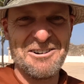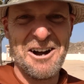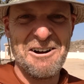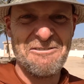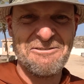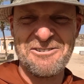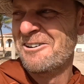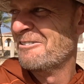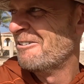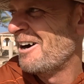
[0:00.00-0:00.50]
off
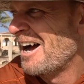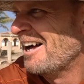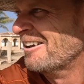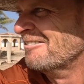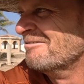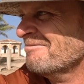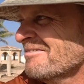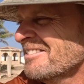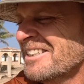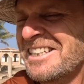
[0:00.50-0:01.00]
for a while
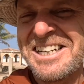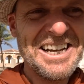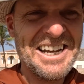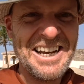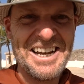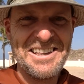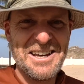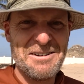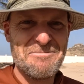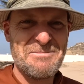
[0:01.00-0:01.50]

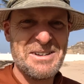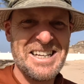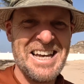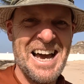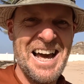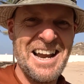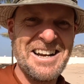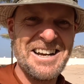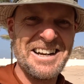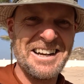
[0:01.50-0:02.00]
in that
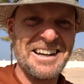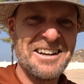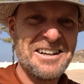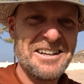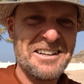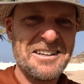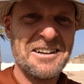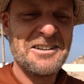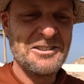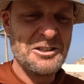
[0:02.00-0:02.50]
beginning,
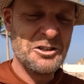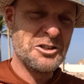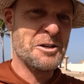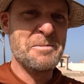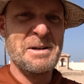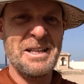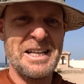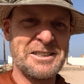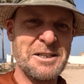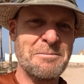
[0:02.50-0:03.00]
because it was gonna
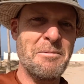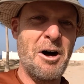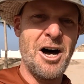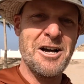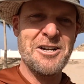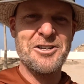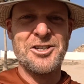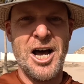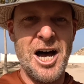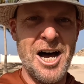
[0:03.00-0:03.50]
be like the
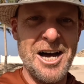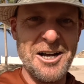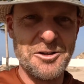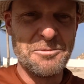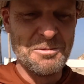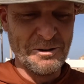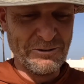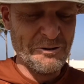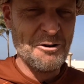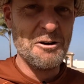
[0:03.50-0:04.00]
montage
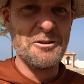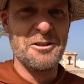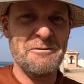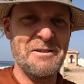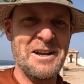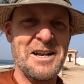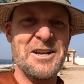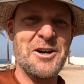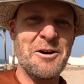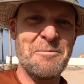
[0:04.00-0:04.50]
before the
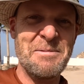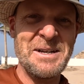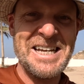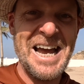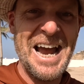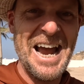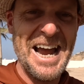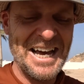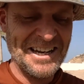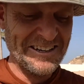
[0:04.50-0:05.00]
video
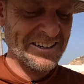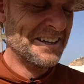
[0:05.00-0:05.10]
began.